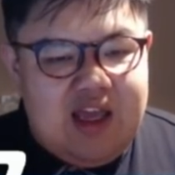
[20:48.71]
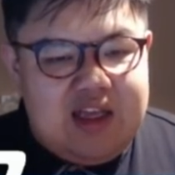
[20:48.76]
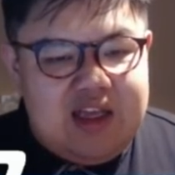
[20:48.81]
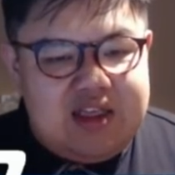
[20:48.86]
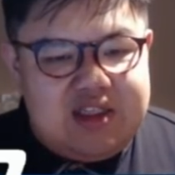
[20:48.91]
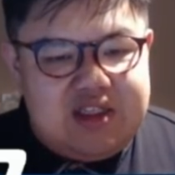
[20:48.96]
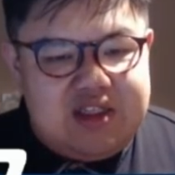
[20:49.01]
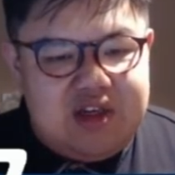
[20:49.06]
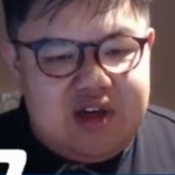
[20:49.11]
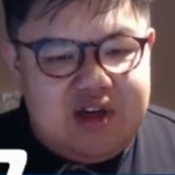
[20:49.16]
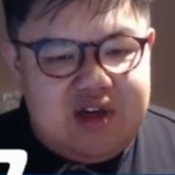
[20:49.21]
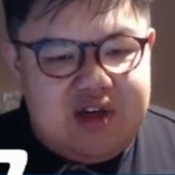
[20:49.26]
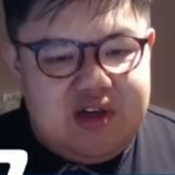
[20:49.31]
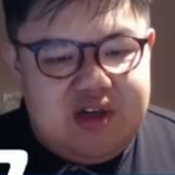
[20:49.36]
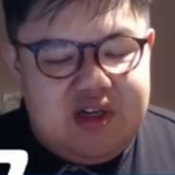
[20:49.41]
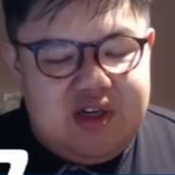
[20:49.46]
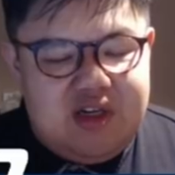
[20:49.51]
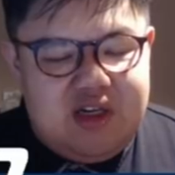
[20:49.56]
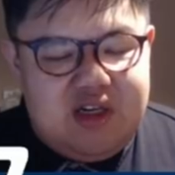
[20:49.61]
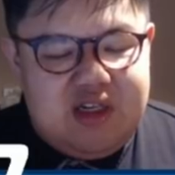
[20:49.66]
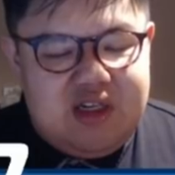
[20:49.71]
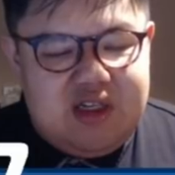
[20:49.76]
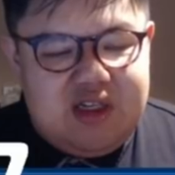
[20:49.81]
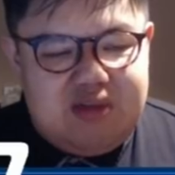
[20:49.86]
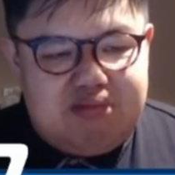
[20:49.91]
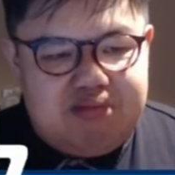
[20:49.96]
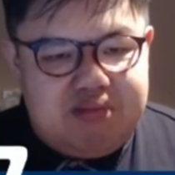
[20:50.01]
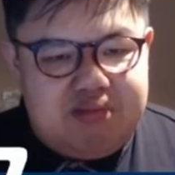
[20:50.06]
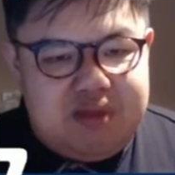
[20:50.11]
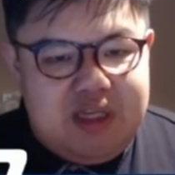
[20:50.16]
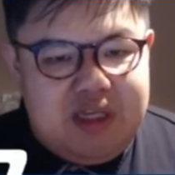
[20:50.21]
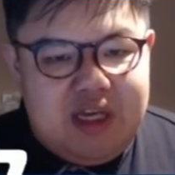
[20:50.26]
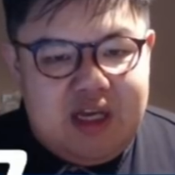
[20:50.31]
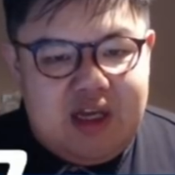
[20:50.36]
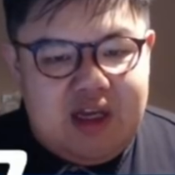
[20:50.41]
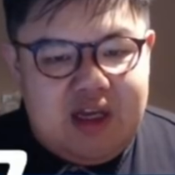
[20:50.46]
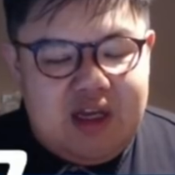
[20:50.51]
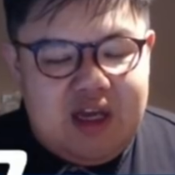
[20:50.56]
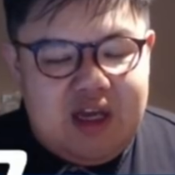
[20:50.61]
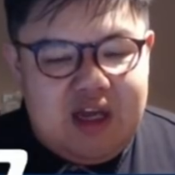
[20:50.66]
So
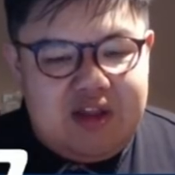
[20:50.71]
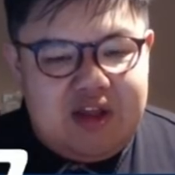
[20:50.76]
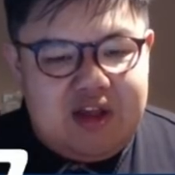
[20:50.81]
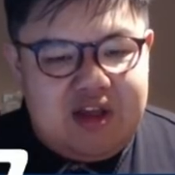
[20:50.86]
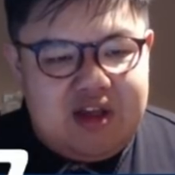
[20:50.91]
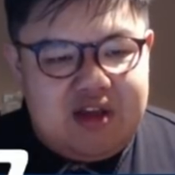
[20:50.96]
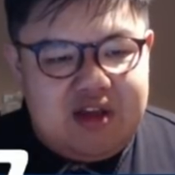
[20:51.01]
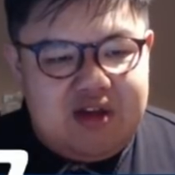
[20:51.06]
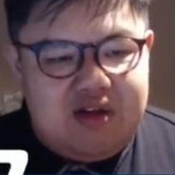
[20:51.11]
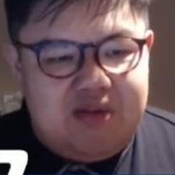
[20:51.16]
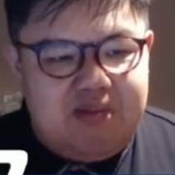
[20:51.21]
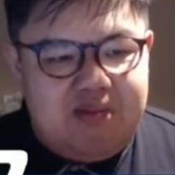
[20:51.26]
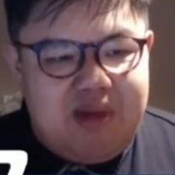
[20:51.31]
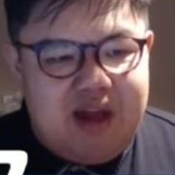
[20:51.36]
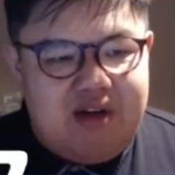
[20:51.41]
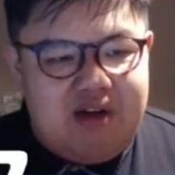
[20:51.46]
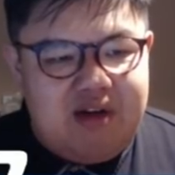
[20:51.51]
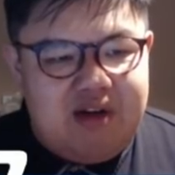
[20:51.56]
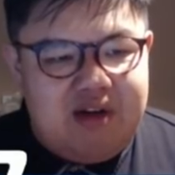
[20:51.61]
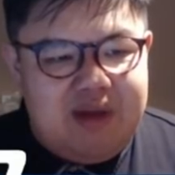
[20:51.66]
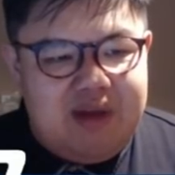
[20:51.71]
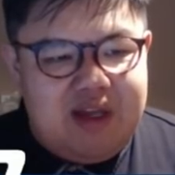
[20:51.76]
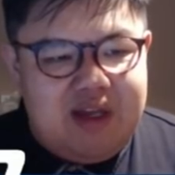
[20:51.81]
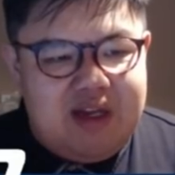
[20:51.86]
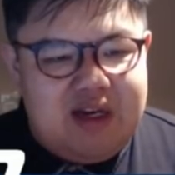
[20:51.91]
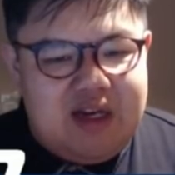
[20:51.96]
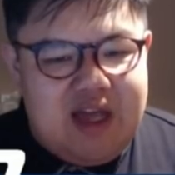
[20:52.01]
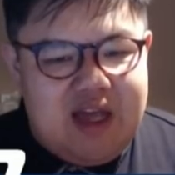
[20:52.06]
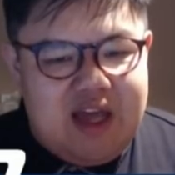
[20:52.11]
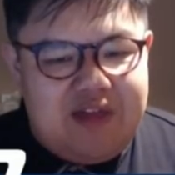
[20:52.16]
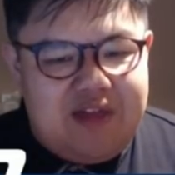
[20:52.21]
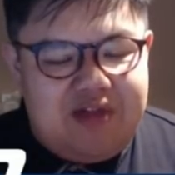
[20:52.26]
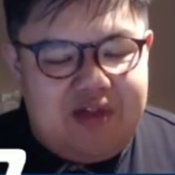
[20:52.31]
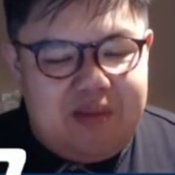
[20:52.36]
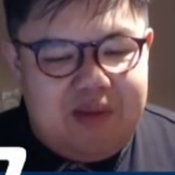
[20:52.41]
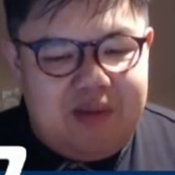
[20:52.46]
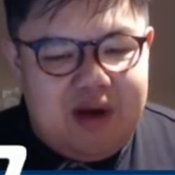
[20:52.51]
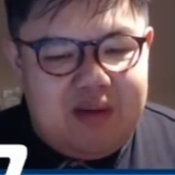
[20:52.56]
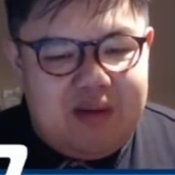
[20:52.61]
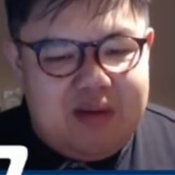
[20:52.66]
yeah, I think Batteryman at the
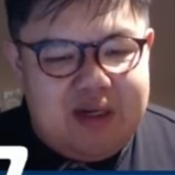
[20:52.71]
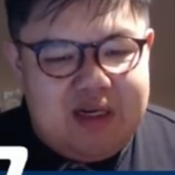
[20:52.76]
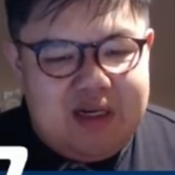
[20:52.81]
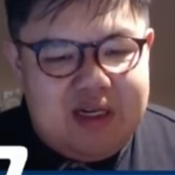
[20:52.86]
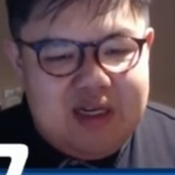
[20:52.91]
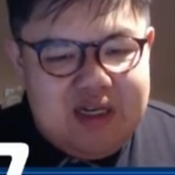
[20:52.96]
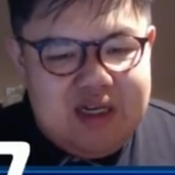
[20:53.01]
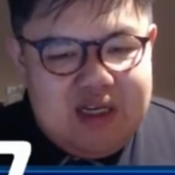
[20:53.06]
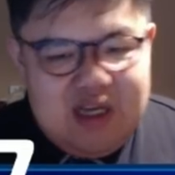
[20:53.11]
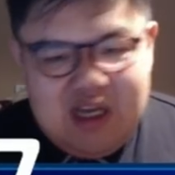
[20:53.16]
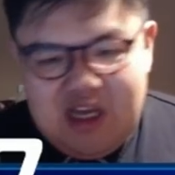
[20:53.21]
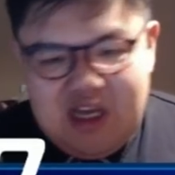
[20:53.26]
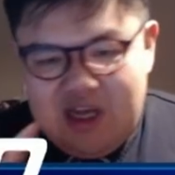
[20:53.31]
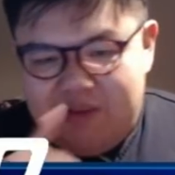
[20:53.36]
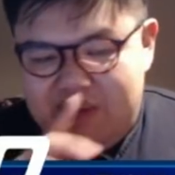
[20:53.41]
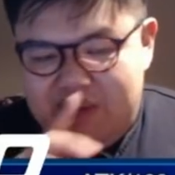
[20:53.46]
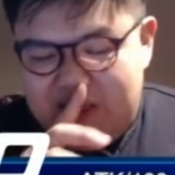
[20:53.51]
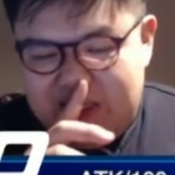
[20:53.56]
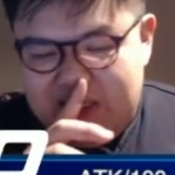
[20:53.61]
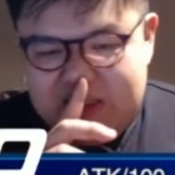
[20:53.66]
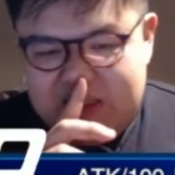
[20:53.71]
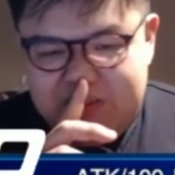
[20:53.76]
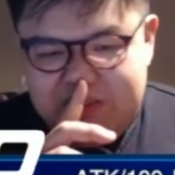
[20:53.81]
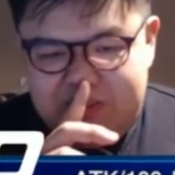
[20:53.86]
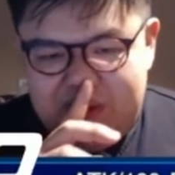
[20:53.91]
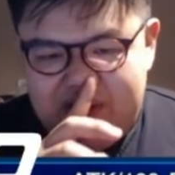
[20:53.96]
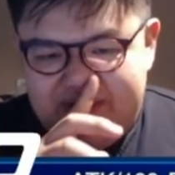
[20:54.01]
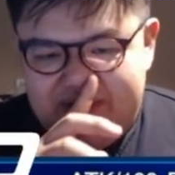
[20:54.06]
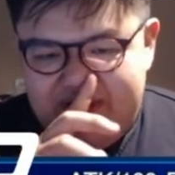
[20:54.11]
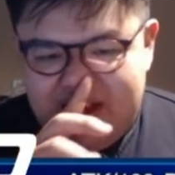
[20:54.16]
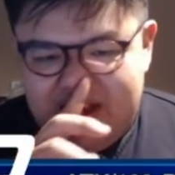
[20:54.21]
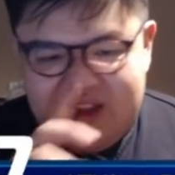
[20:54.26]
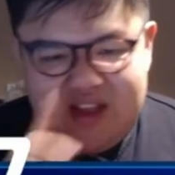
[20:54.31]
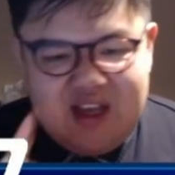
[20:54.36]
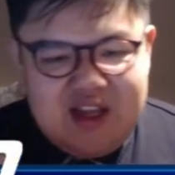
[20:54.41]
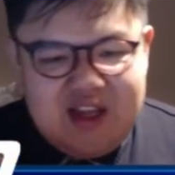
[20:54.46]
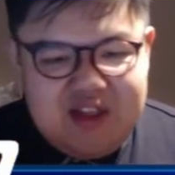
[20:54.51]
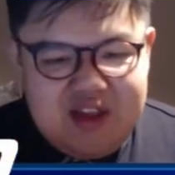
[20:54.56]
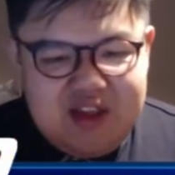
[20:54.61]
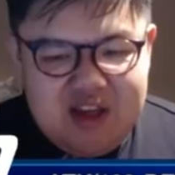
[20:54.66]
moment isn't perfect.
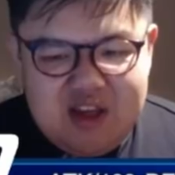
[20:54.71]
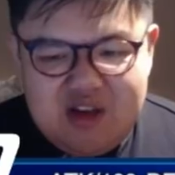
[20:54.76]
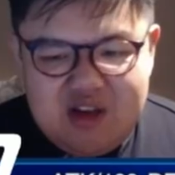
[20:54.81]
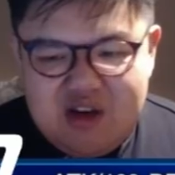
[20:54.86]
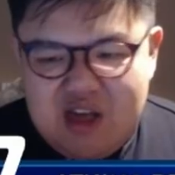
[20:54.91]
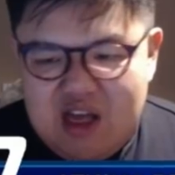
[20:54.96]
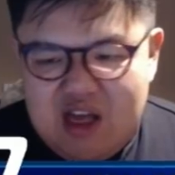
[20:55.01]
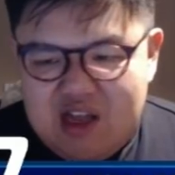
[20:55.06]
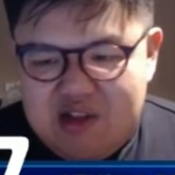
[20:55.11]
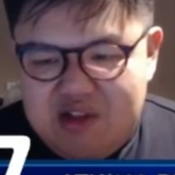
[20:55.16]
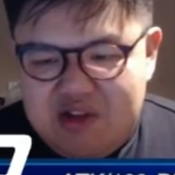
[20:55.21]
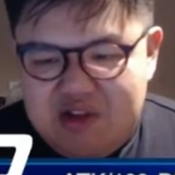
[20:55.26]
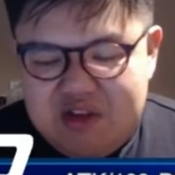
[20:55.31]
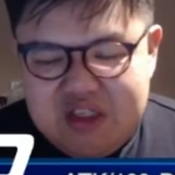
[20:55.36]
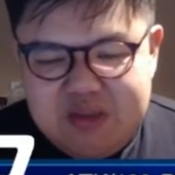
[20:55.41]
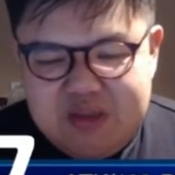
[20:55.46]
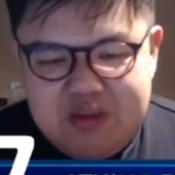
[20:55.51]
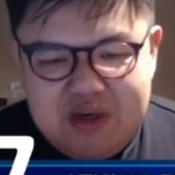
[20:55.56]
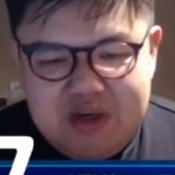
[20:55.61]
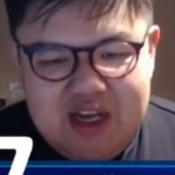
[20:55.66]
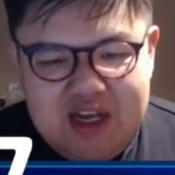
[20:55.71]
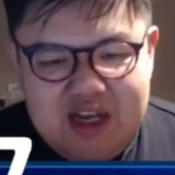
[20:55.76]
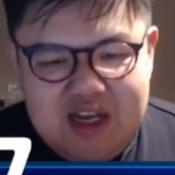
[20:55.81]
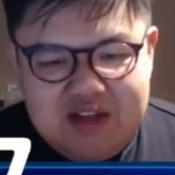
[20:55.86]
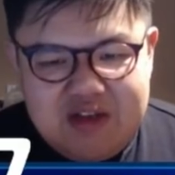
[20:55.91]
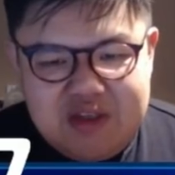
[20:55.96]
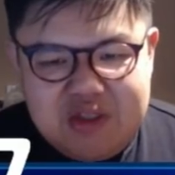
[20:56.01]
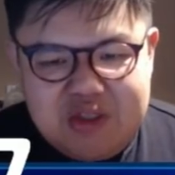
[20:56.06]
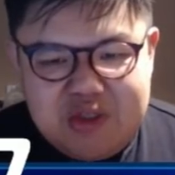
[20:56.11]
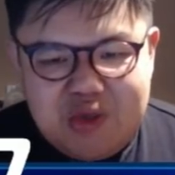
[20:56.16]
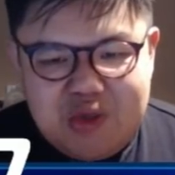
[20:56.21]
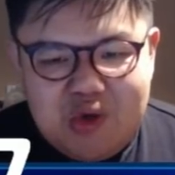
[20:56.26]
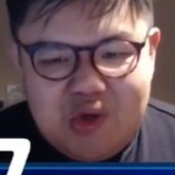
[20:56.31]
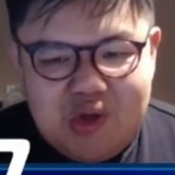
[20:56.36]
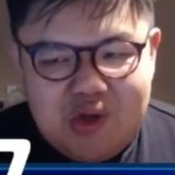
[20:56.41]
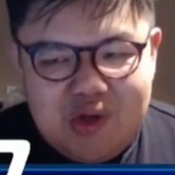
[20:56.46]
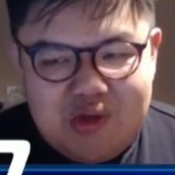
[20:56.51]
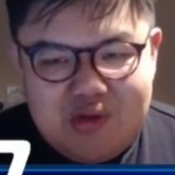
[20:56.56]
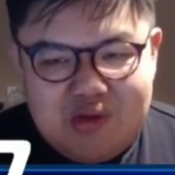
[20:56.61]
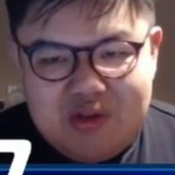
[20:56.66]
I think it loses pretty hard to
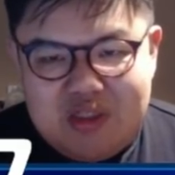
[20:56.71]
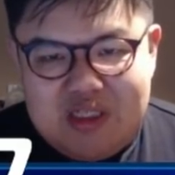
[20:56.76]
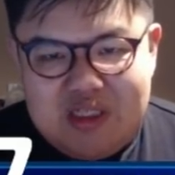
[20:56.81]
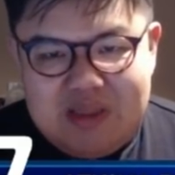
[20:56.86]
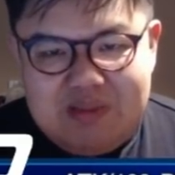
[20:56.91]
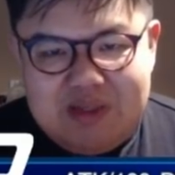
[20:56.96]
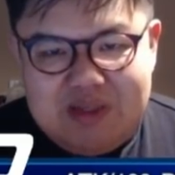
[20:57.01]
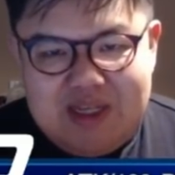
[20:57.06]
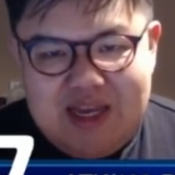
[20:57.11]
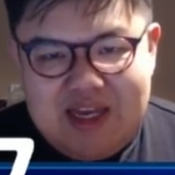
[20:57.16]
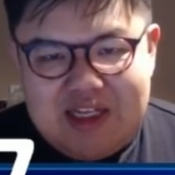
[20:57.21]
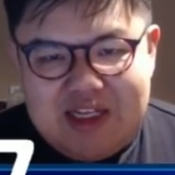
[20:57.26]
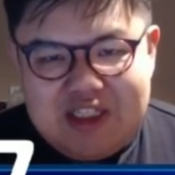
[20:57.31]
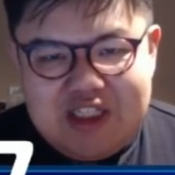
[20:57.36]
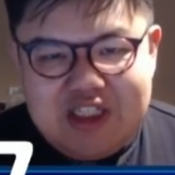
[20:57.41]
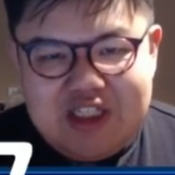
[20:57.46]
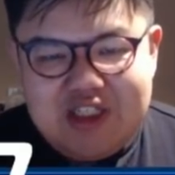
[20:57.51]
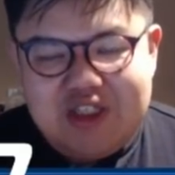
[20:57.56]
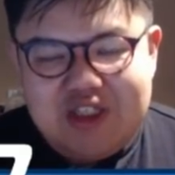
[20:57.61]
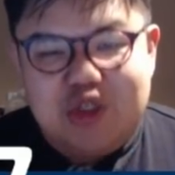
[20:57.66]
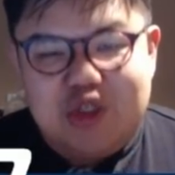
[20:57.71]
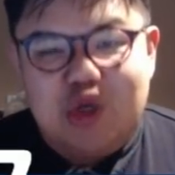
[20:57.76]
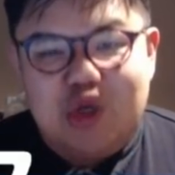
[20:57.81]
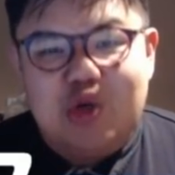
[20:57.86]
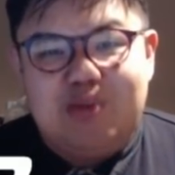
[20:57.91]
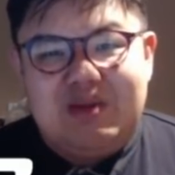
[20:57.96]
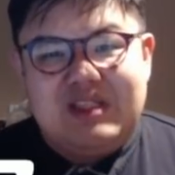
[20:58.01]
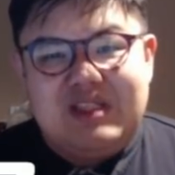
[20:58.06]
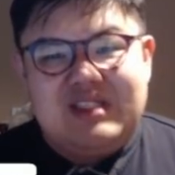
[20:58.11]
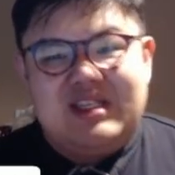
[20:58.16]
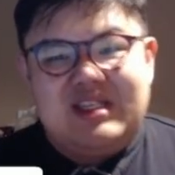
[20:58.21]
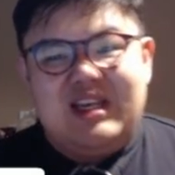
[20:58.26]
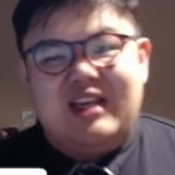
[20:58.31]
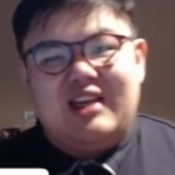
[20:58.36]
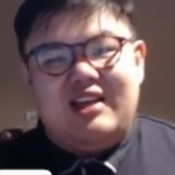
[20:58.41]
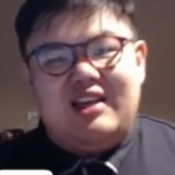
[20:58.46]
Stall, TBH, Stall, best deck,